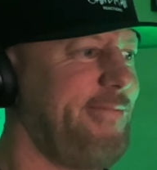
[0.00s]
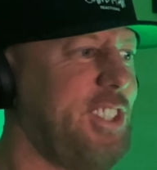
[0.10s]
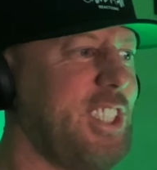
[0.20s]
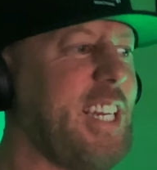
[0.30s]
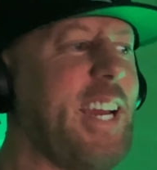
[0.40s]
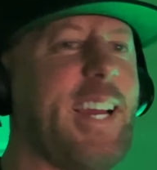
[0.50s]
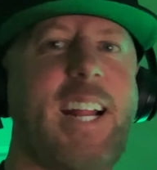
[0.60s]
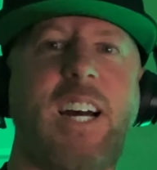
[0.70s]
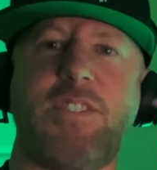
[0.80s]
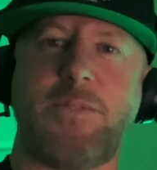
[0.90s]
just hanging
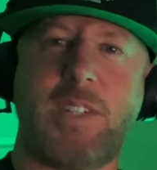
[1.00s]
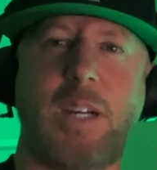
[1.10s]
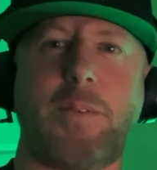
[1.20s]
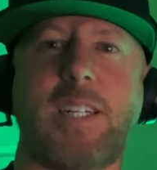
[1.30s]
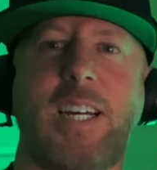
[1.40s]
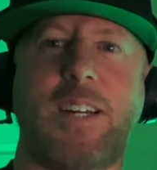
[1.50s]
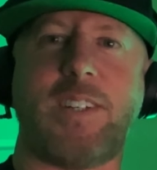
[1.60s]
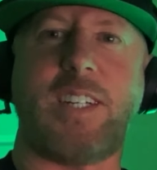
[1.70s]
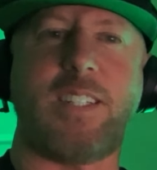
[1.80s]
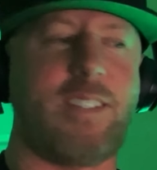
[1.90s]
out from time to
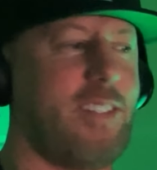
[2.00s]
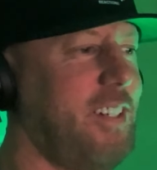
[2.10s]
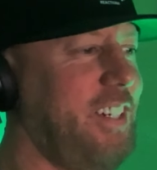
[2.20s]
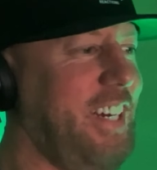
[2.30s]
time kind of deal,